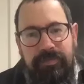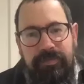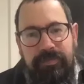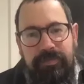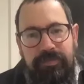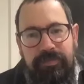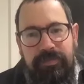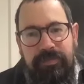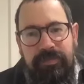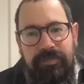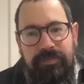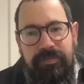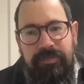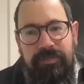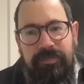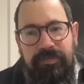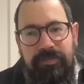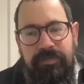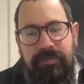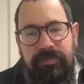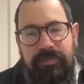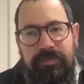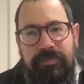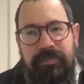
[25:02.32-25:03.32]

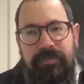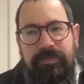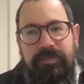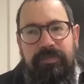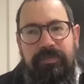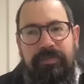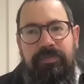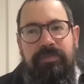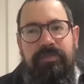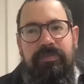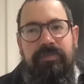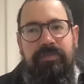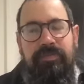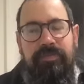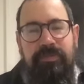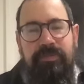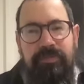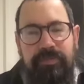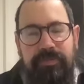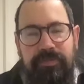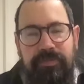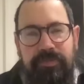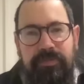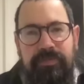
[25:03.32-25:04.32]

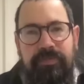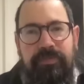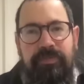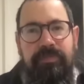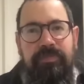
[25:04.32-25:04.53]
No one is speaking in this clip.